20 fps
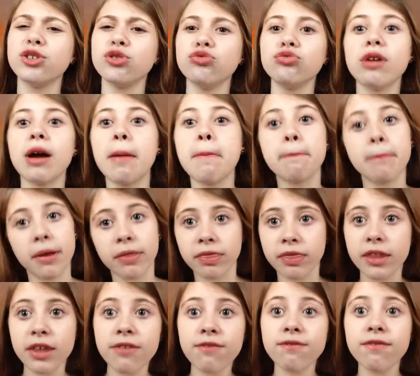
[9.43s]
do a
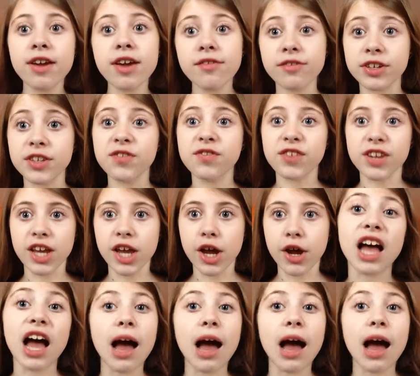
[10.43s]
monthly favorites video.